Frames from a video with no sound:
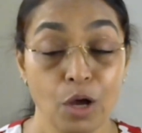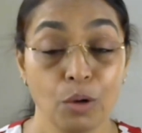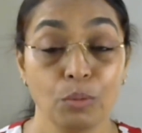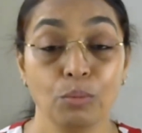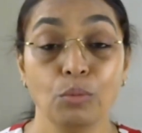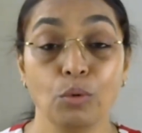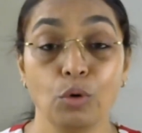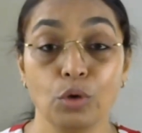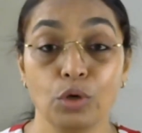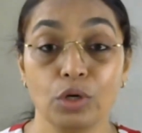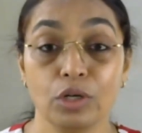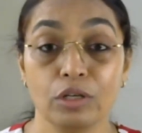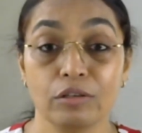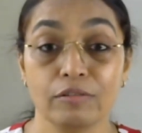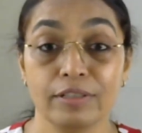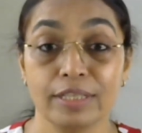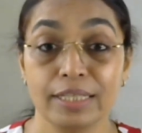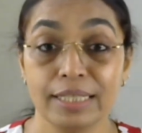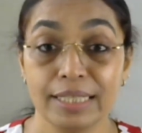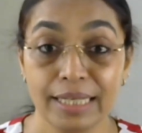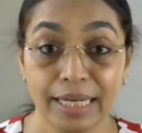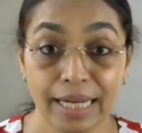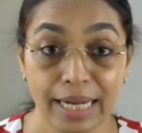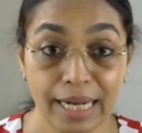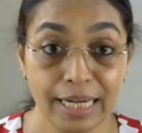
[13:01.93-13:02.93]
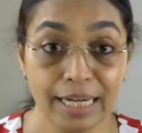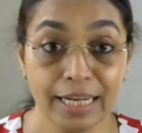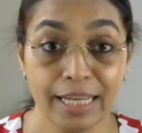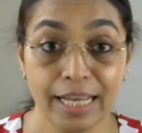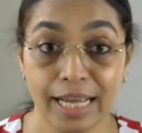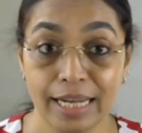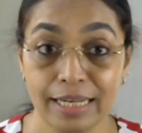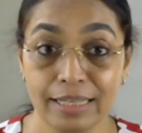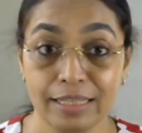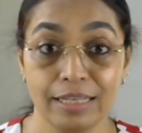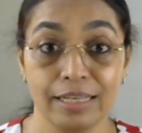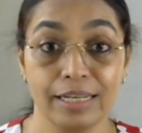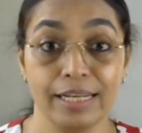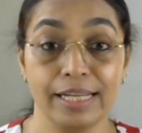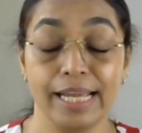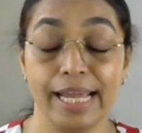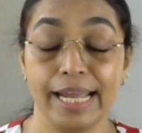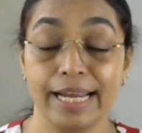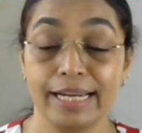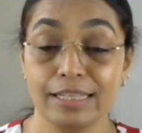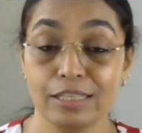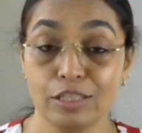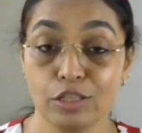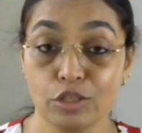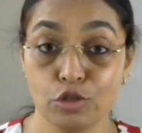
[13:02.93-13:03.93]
Moreover, it can create